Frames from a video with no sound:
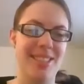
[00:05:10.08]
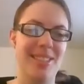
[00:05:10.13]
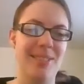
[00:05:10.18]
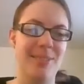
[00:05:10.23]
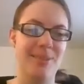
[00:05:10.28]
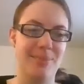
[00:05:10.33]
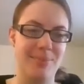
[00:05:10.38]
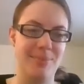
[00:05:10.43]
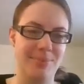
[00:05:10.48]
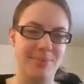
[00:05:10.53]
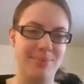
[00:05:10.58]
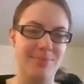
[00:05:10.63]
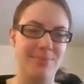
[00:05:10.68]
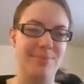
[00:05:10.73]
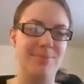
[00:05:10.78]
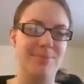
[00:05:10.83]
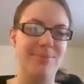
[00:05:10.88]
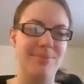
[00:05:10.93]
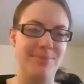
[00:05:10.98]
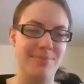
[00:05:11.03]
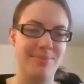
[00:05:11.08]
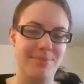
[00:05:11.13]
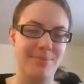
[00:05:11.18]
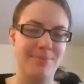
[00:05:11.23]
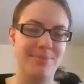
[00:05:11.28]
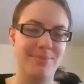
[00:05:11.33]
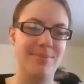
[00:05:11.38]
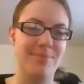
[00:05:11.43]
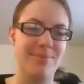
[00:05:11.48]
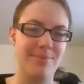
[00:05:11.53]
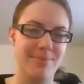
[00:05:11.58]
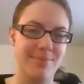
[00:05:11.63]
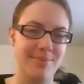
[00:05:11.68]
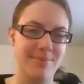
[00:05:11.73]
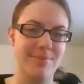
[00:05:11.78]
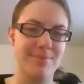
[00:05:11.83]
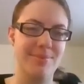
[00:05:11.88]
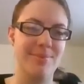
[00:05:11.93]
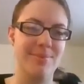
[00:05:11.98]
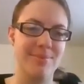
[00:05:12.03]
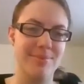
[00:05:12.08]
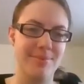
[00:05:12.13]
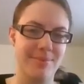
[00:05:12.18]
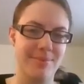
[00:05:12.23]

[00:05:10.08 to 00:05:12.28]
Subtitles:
No words are spoken by the person on screen.